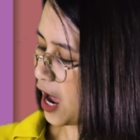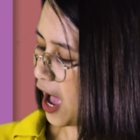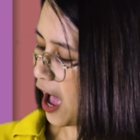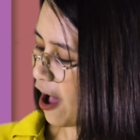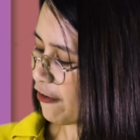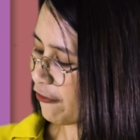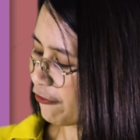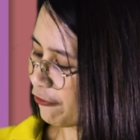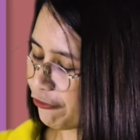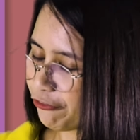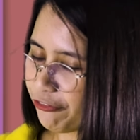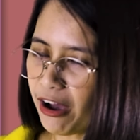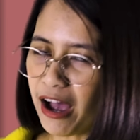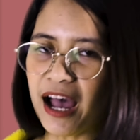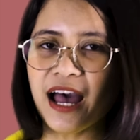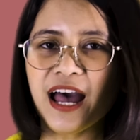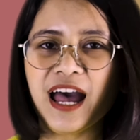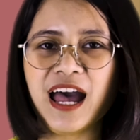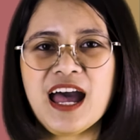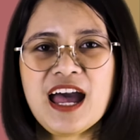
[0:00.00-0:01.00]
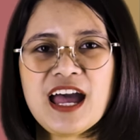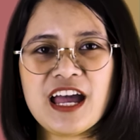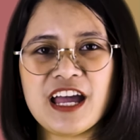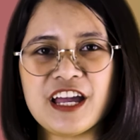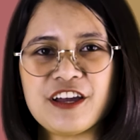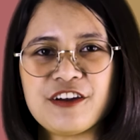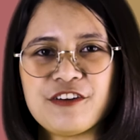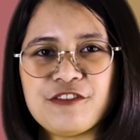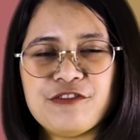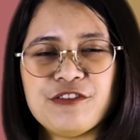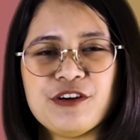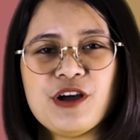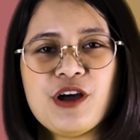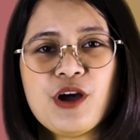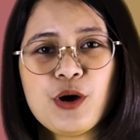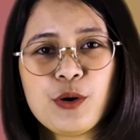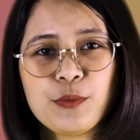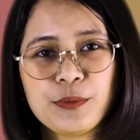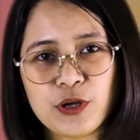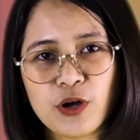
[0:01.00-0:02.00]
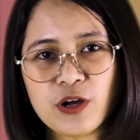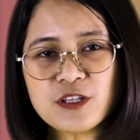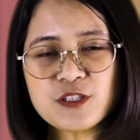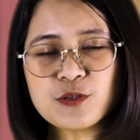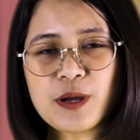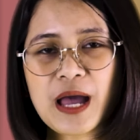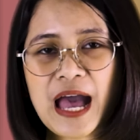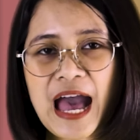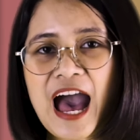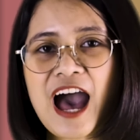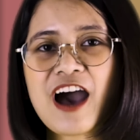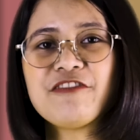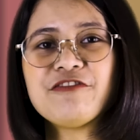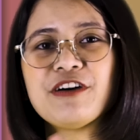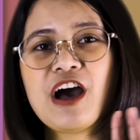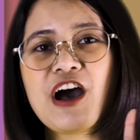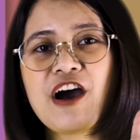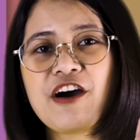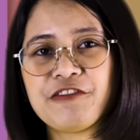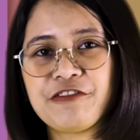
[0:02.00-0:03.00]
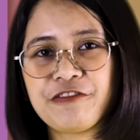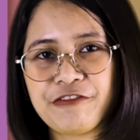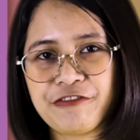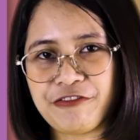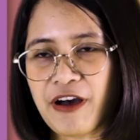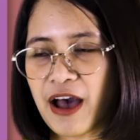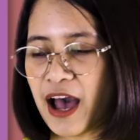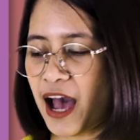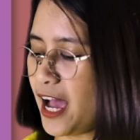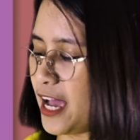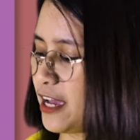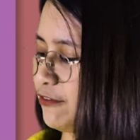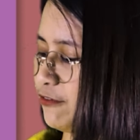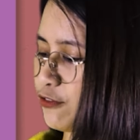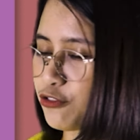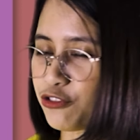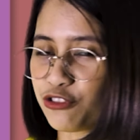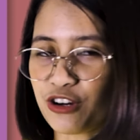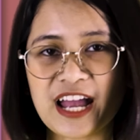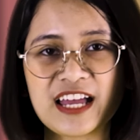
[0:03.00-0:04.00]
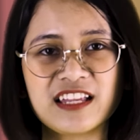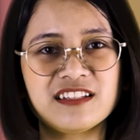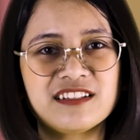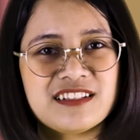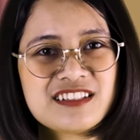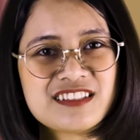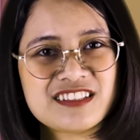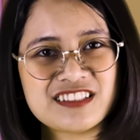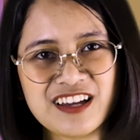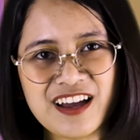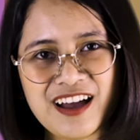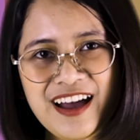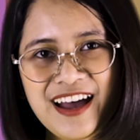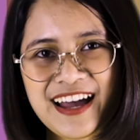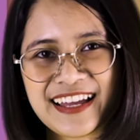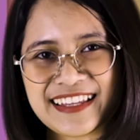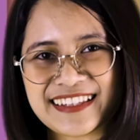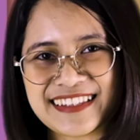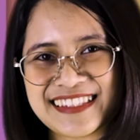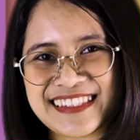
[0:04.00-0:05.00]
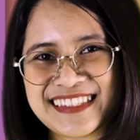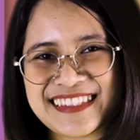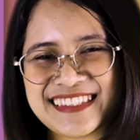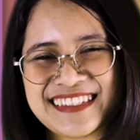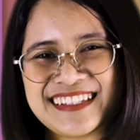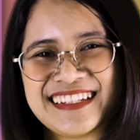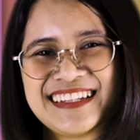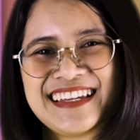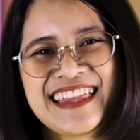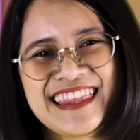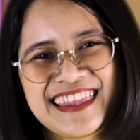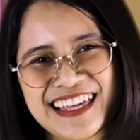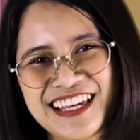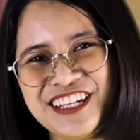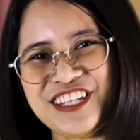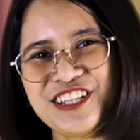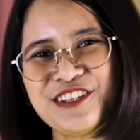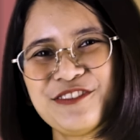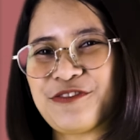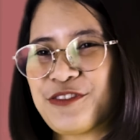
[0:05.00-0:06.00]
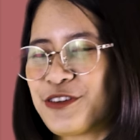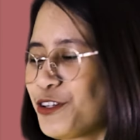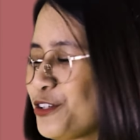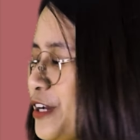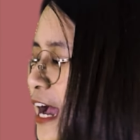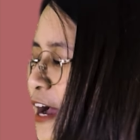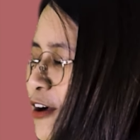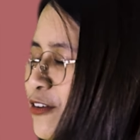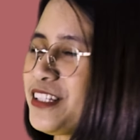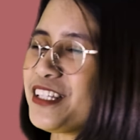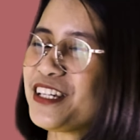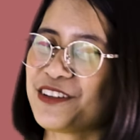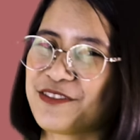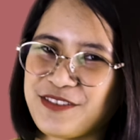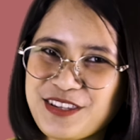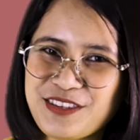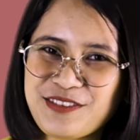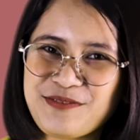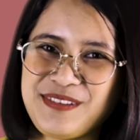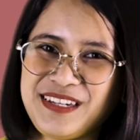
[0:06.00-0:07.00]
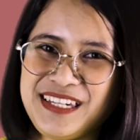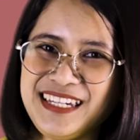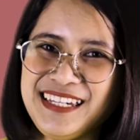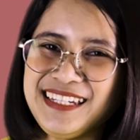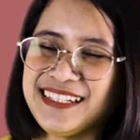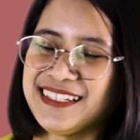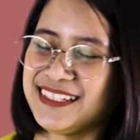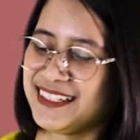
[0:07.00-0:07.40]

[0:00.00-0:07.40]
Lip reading: 5. We also have 5 red dots. Thank you for counting with me.